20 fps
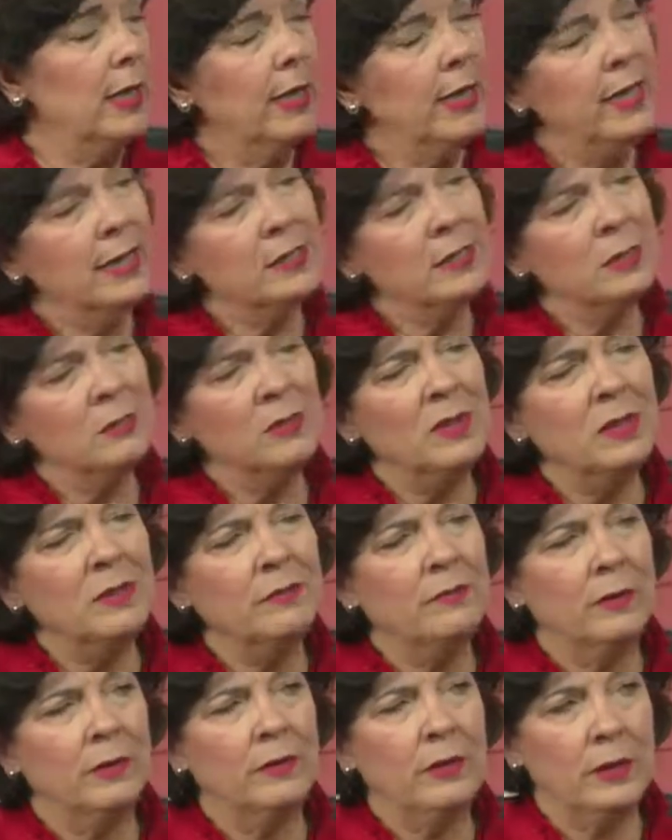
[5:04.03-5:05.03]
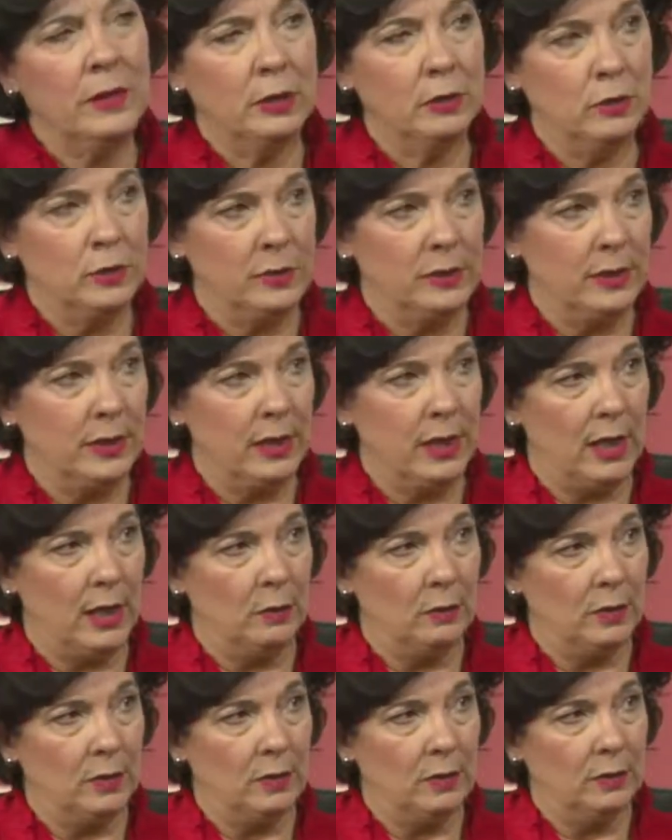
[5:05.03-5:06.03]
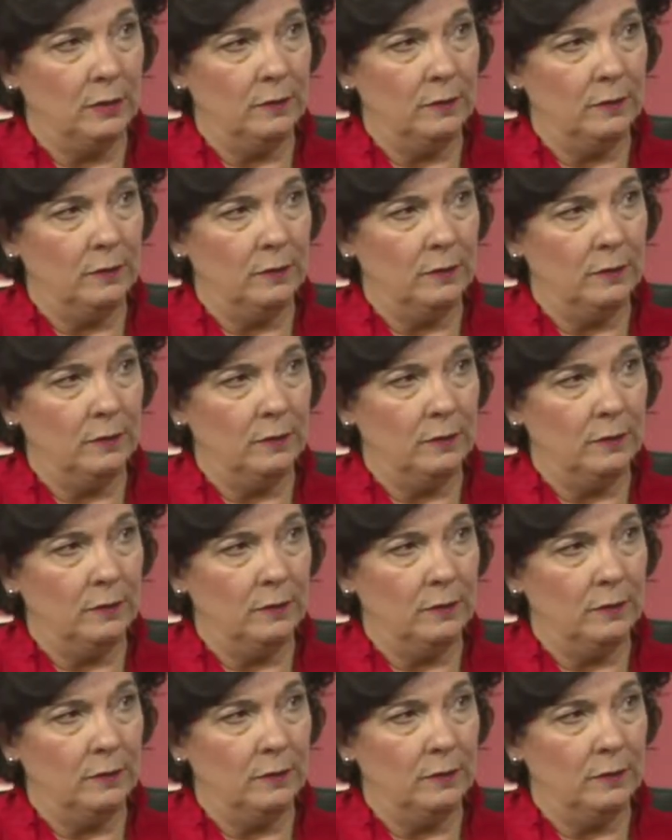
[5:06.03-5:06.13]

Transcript: And something very interesting happened.